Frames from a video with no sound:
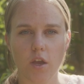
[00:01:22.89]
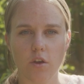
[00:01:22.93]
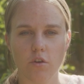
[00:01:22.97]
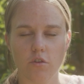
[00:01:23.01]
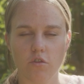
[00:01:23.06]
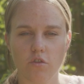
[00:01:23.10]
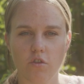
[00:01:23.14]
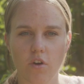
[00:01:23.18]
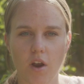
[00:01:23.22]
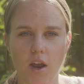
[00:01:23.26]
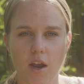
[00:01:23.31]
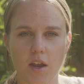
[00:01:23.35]
you're
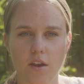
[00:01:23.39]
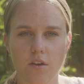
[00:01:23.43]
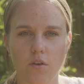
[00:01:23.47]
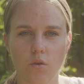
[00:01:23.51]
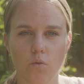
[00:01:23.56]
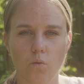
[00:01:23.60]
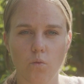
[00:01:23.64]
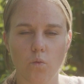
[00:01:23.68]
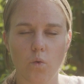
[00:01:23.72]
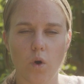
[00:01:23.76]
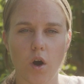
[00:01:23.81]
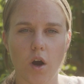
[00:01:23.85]
trying to
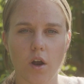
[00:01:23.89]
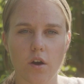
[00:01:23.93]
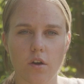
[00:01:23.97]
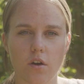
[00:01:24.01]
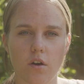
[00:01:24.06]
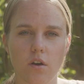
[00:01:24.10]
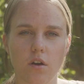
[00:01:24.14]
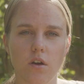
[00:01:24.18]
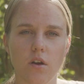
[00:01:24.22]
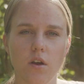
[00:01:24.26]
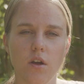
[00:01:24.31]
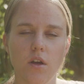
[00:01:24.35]

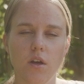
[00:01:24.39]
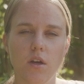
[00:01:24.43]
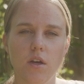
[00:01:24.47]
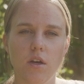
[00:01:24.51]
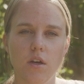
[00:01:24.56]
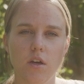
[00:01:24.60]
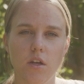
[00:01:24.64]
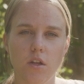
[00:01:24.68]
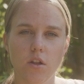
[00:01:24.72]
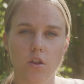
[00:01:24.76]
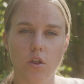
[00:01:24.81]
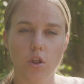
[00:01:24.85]
water
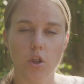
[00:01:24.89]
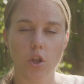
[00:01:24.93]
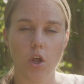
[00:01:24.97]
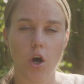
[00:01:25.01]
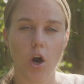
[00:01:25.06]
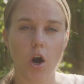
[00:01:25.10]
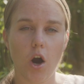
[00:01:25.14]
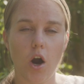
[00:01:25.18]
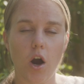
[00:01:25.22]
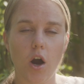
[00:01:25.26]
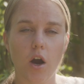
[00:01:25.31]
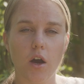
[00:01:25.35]

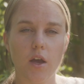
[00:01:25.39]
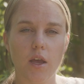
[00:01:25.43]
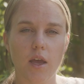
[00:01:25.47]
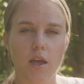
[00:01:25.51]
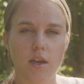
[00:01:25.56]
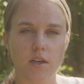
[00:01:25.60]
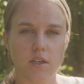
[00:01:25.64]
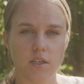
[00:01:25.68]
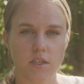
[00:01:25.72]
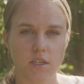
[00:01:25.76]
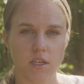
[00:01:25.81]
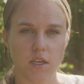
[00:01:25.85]
long
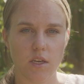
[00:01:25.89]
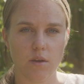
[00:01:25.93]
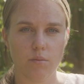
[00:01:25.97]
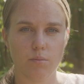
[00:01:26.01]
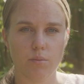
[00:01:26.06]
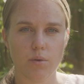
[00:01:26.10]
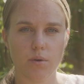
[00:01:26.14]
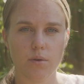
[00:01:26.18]
and deep.